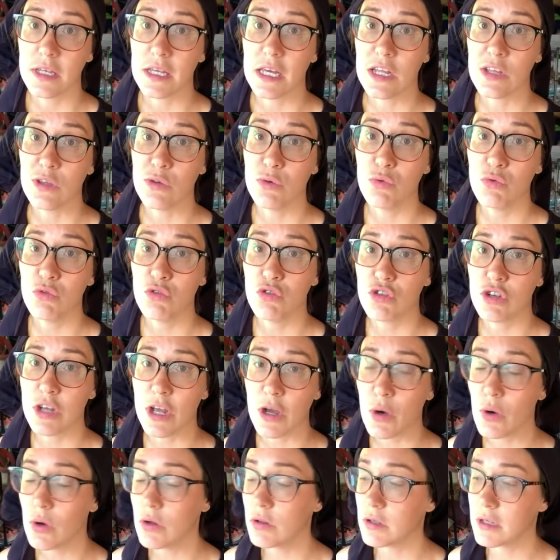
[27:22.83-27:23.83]
Can you
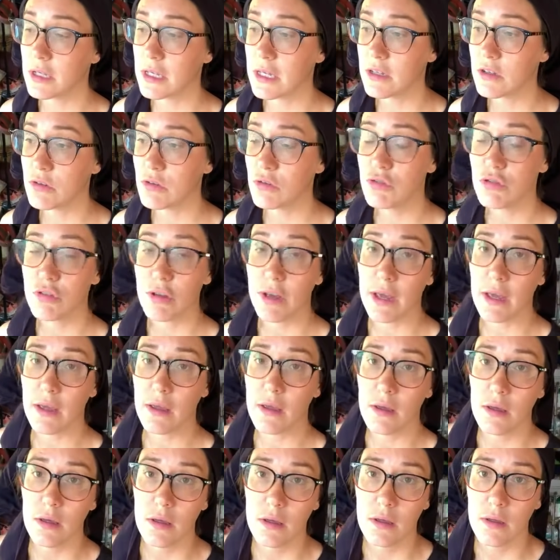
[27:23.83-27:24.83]

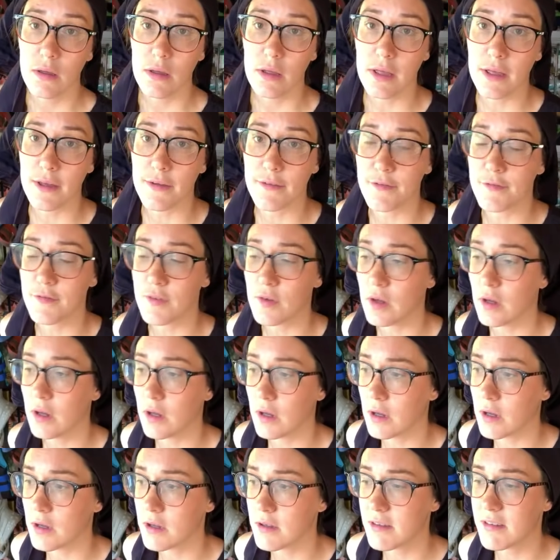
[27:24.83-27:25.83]
check if
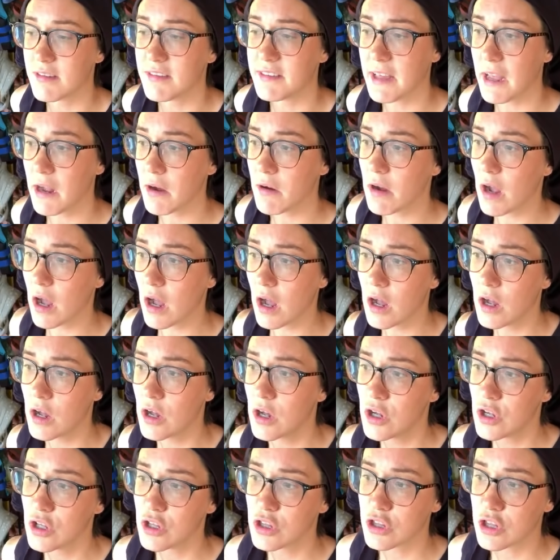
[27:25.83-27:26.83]
Sarah
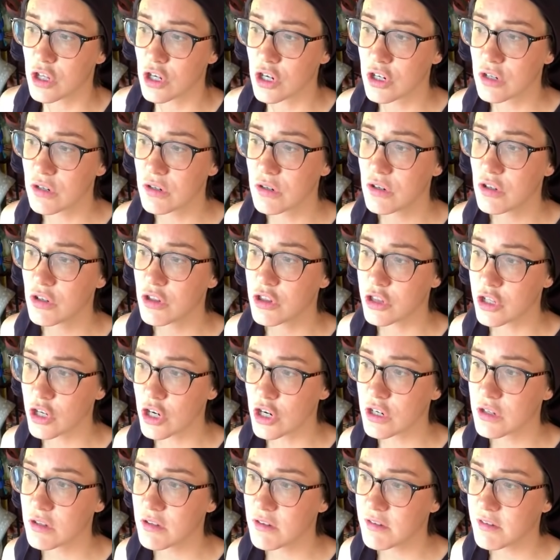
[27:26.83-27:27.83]

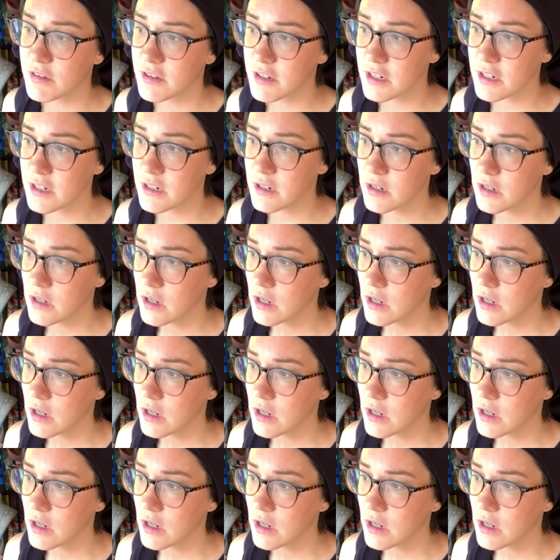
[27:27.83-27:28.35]
Thurnston?